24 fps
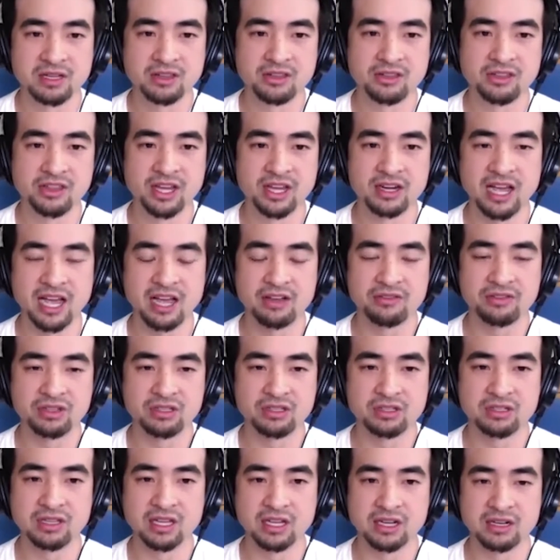than having
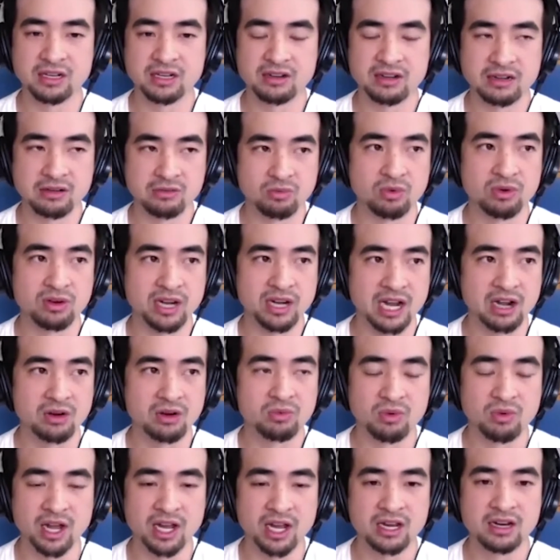to like now
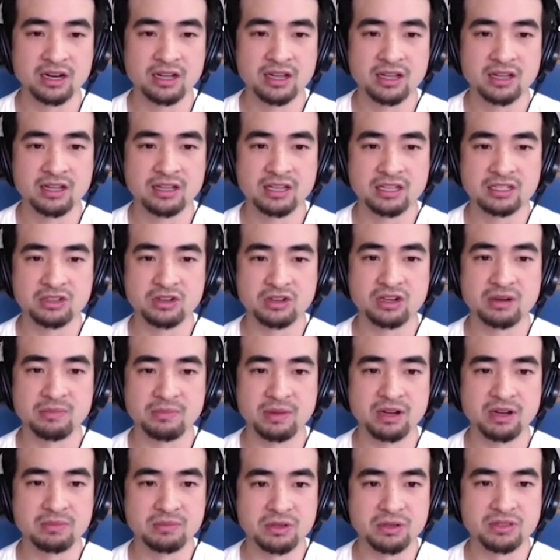write a certain
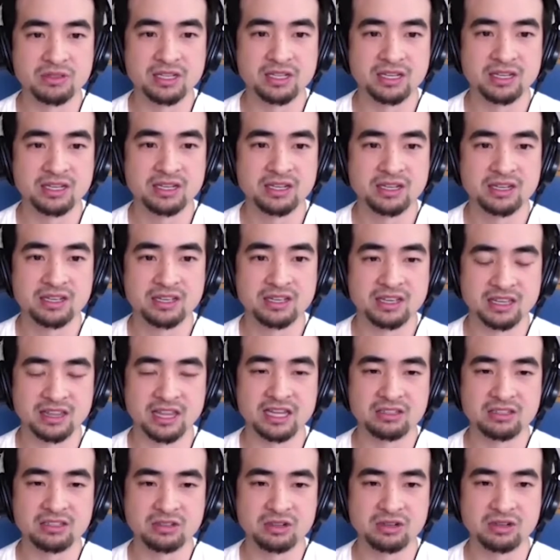amount of music in
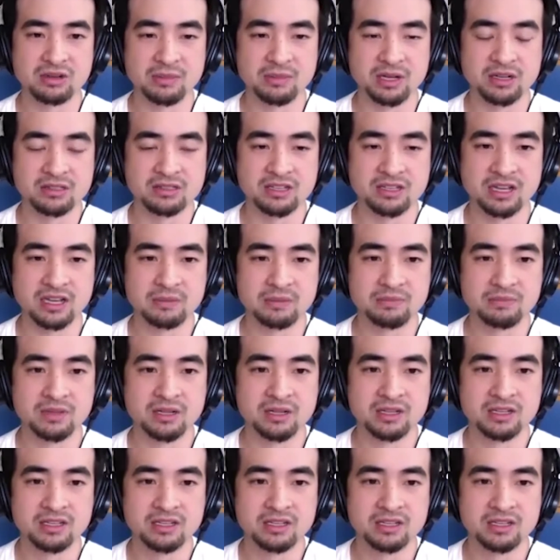that certain amount of time.